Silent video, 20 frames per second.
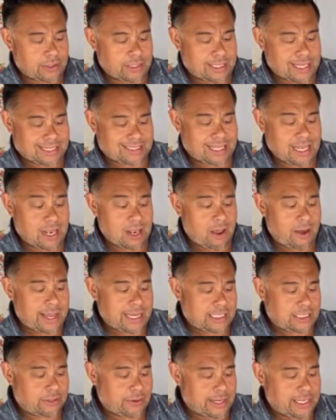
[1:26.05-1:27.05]
That's the light
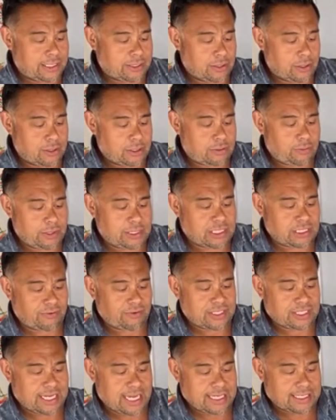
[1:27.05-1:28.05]
soy sauce, which is for
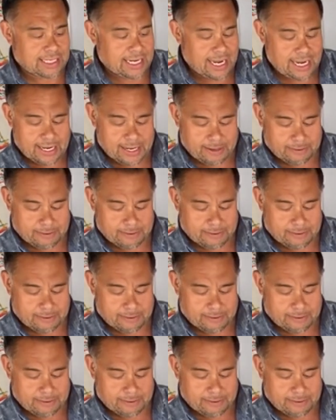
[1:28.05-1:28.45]
seasoning.